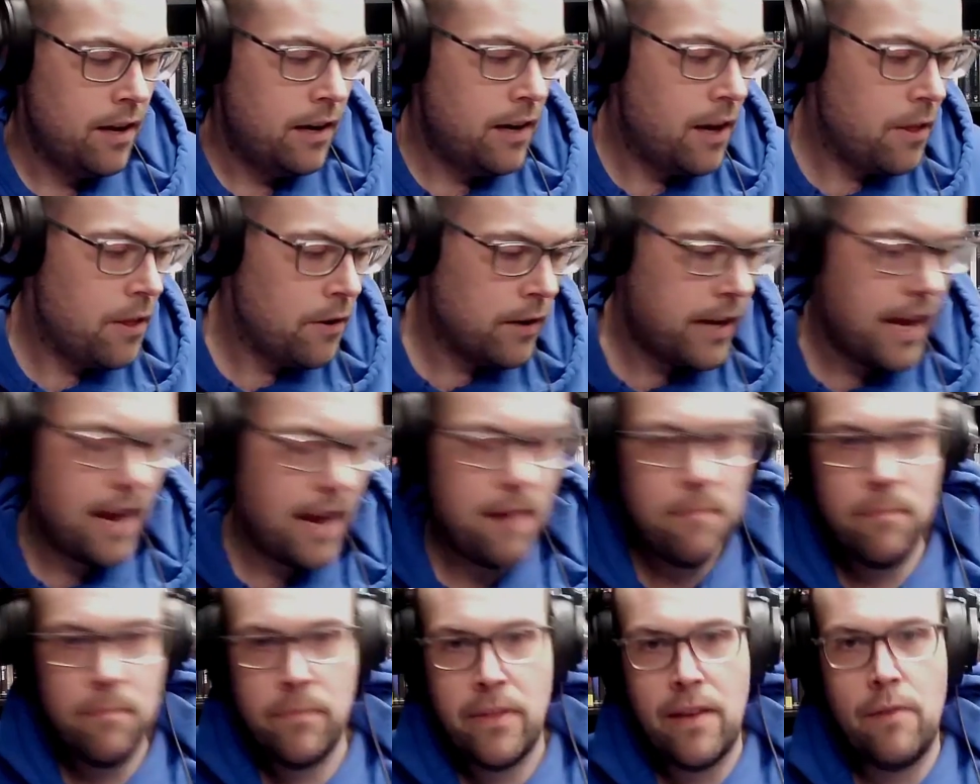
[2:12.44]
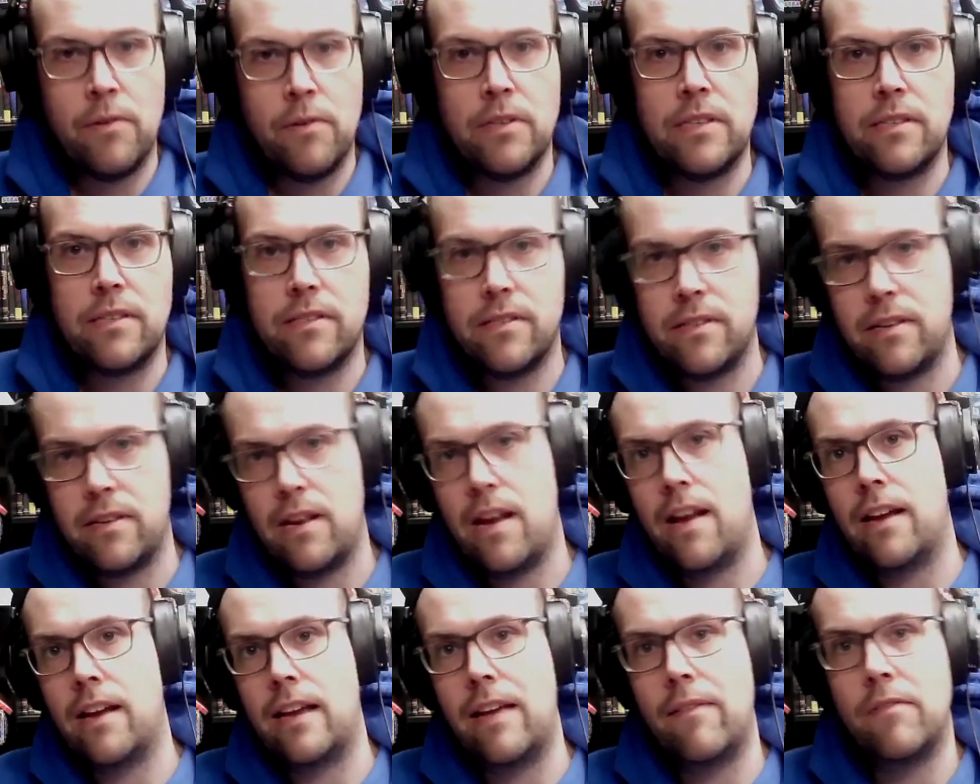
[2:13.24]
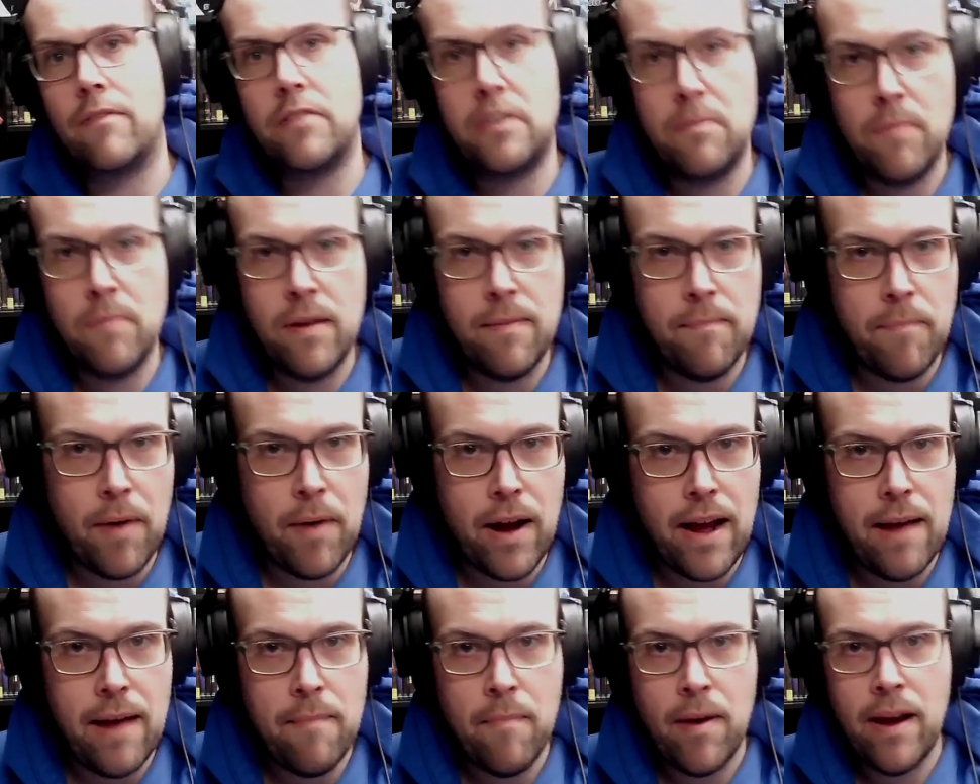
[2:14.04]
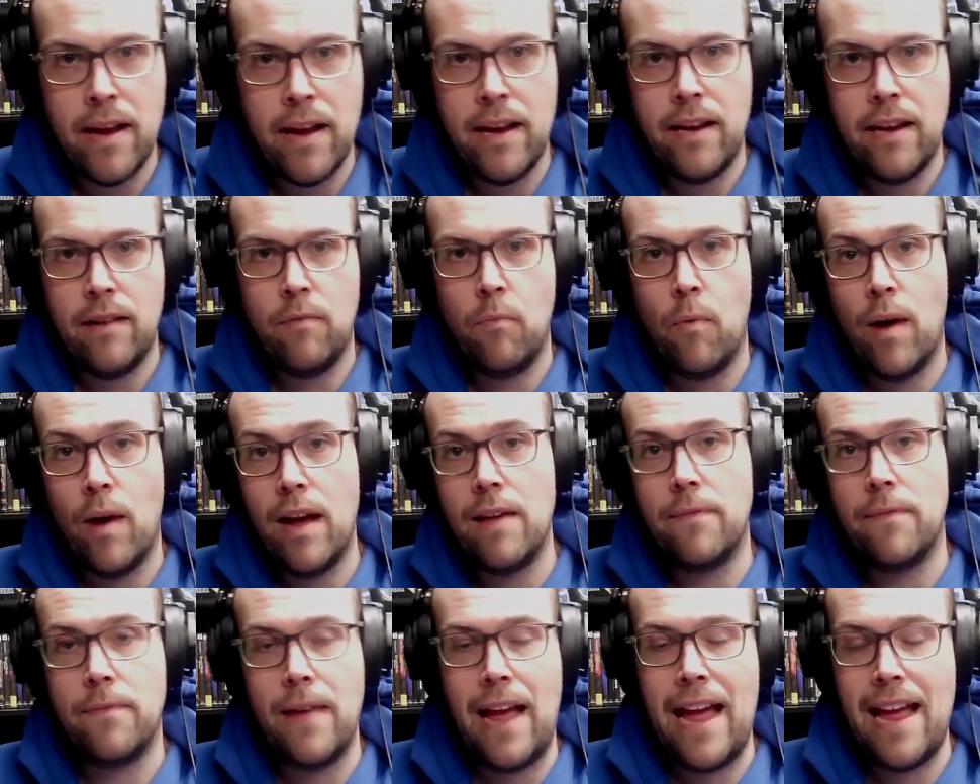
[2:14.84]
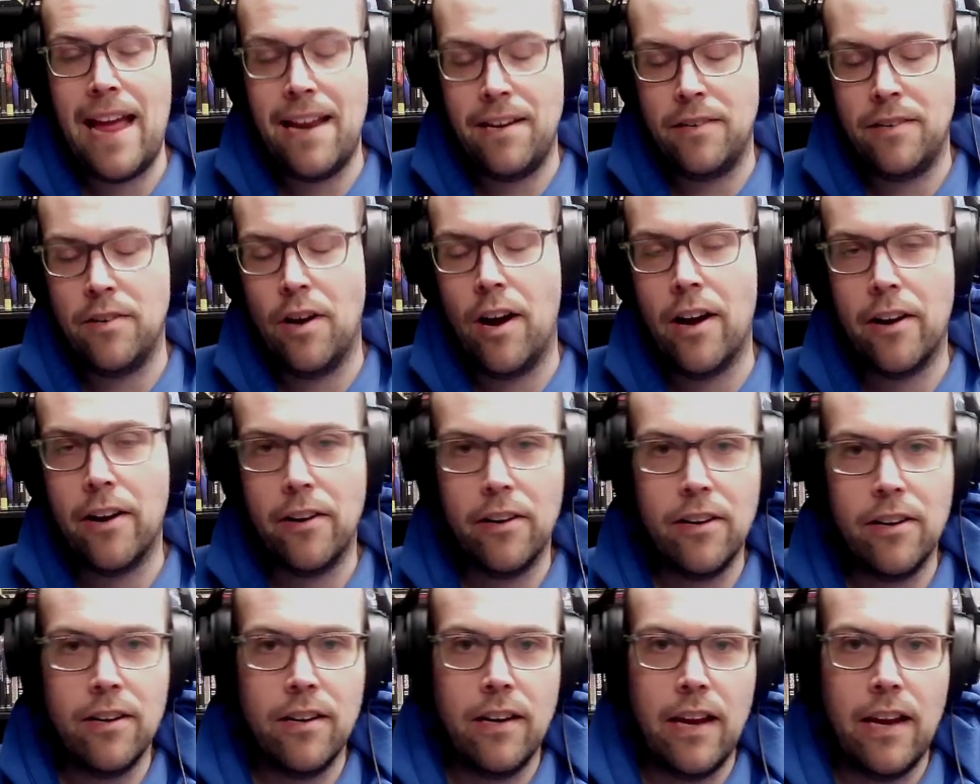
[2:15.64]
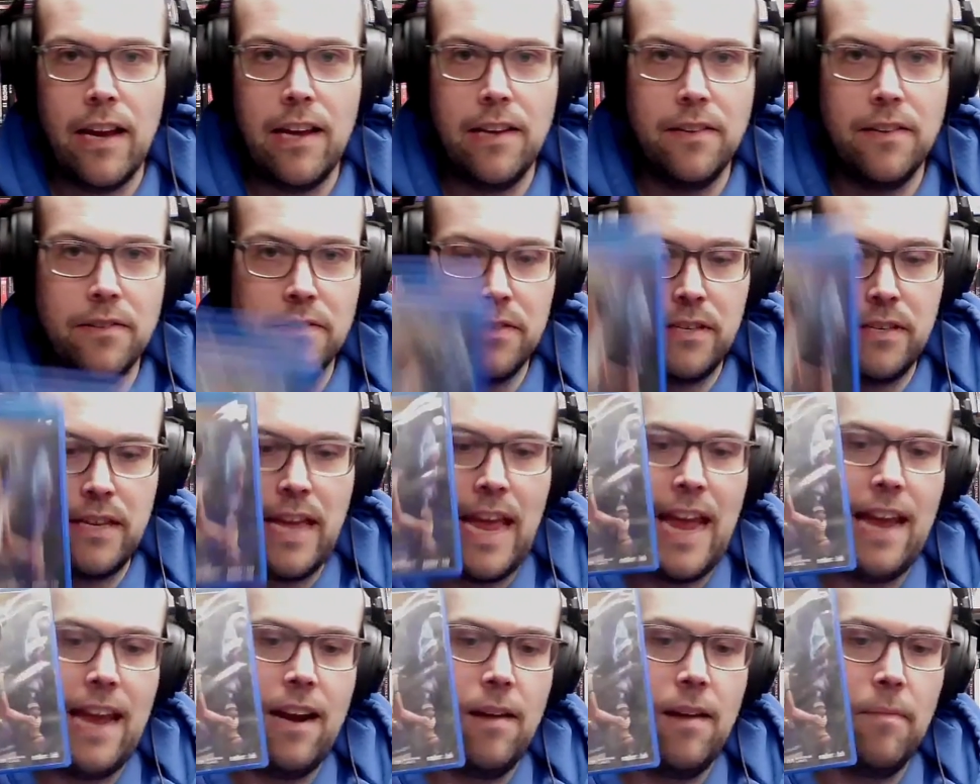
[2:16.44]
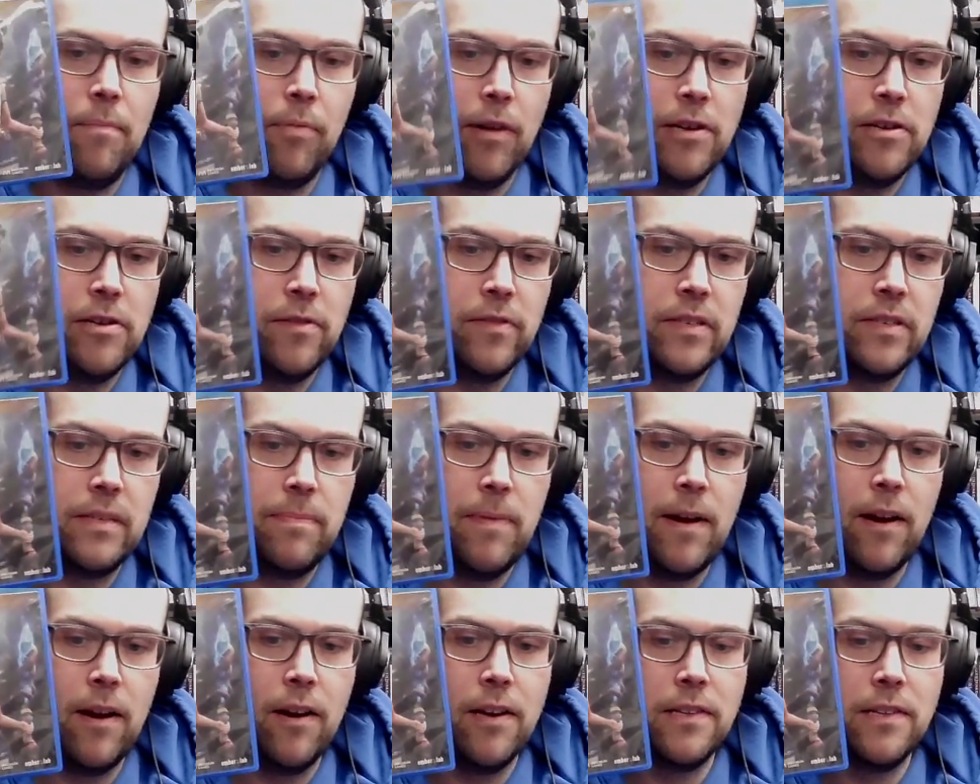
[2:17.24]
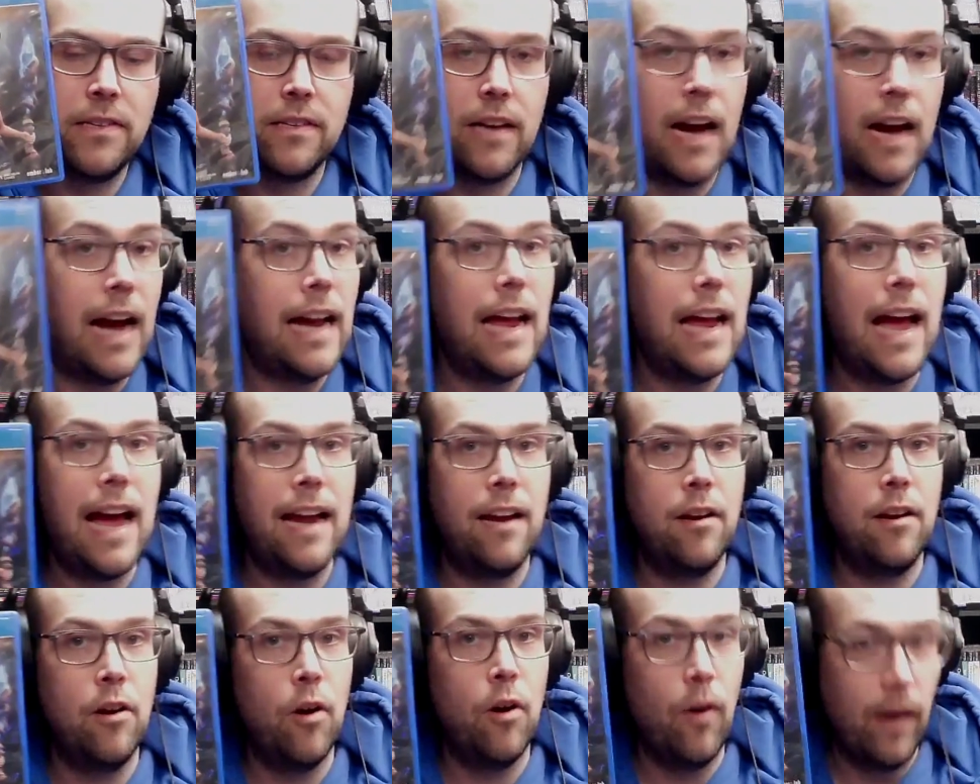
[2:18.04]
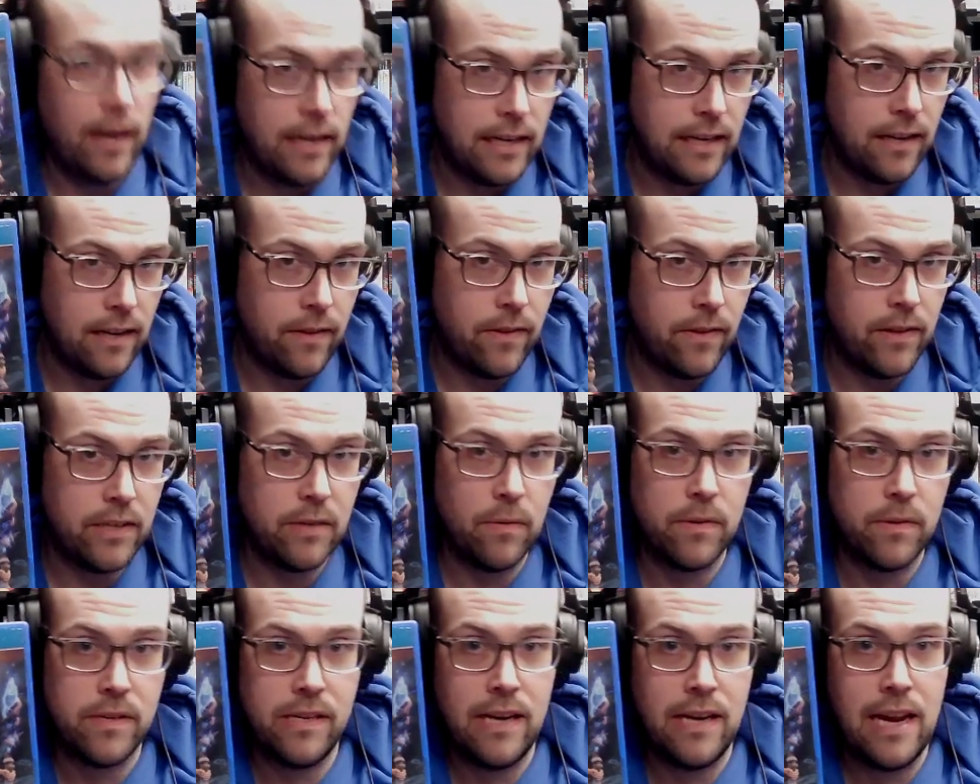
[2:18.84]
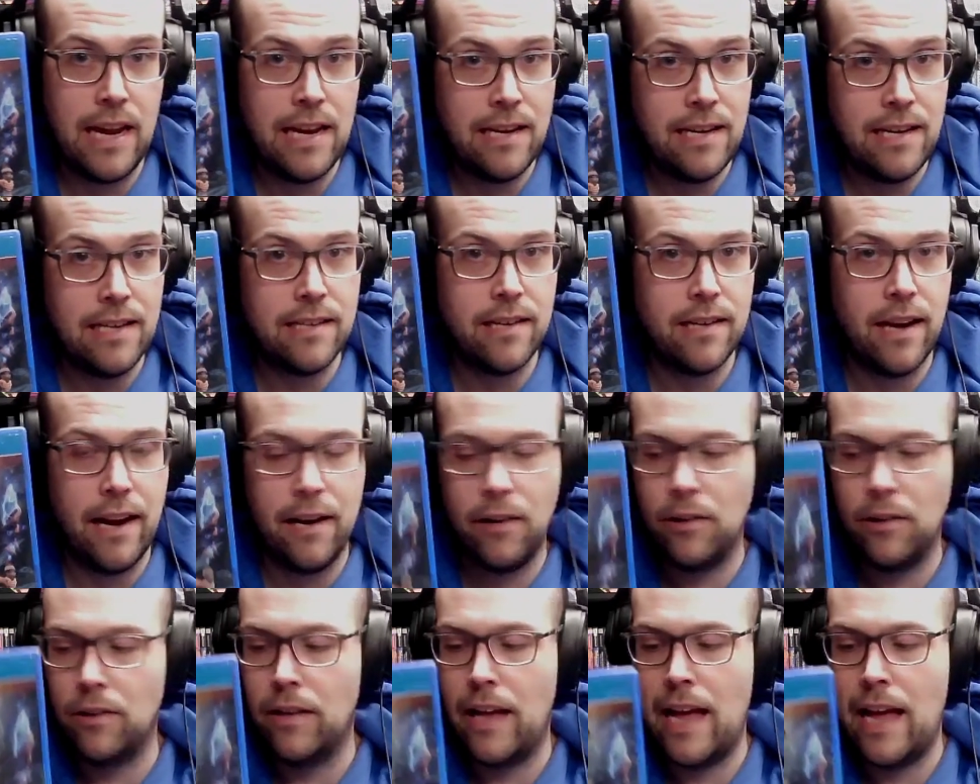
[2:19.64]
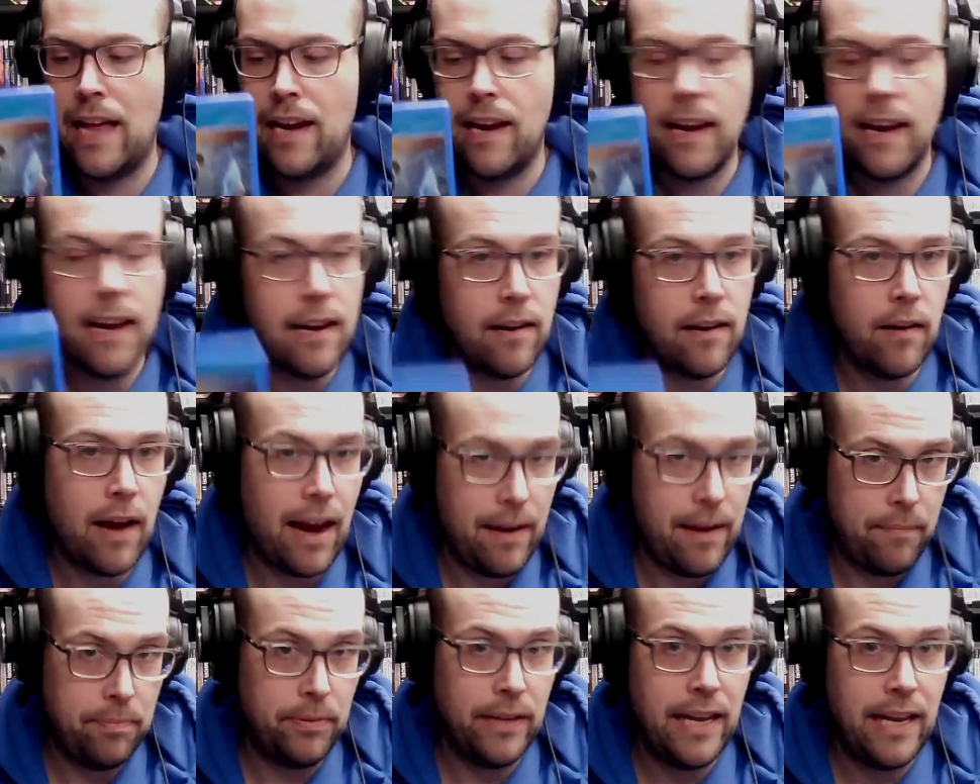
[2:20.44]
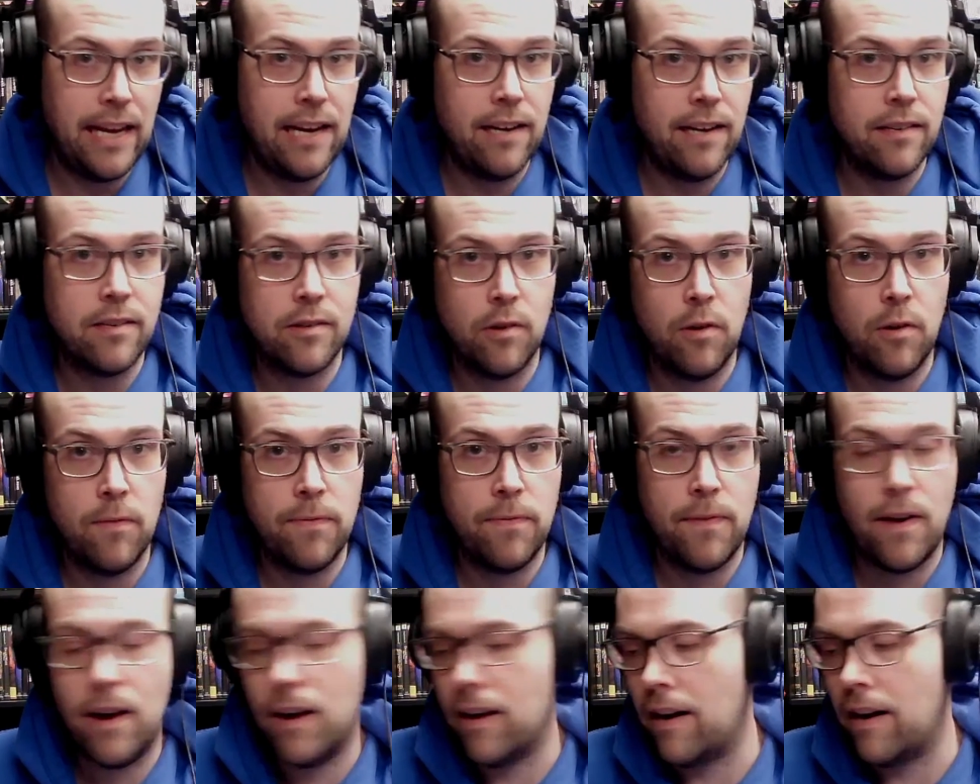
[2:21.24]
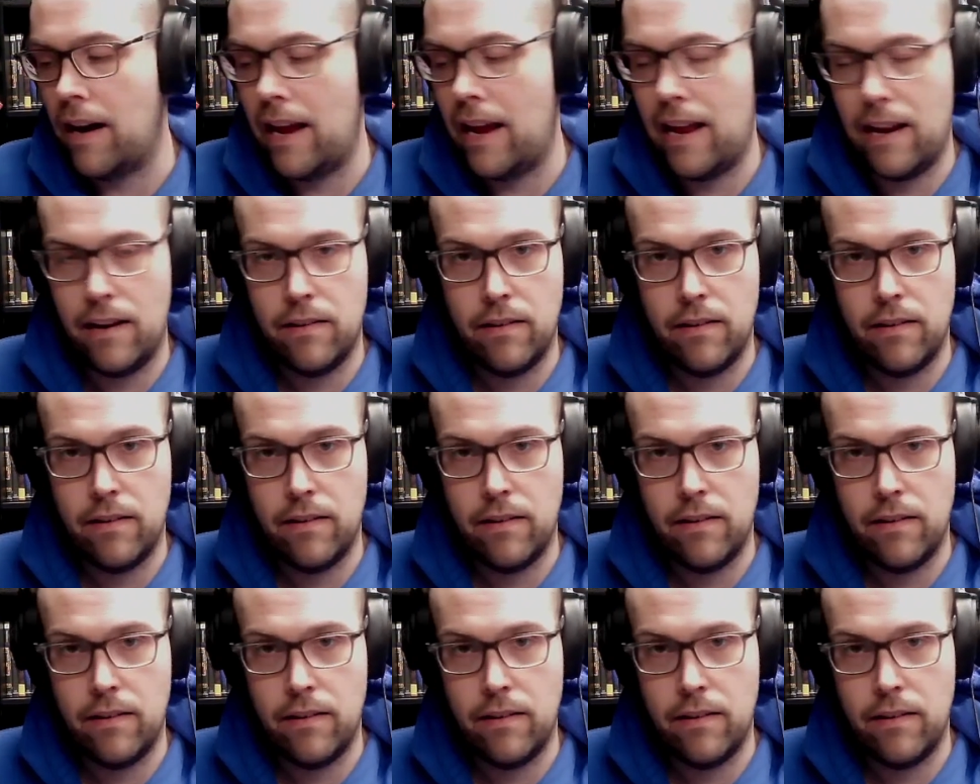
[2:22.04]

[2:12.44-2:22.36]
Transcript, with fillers: Another game that was uh, given to me by my wife and daughter is Kena Bridge of Spirits. I had no idea this was an indie title, and it I played it so far.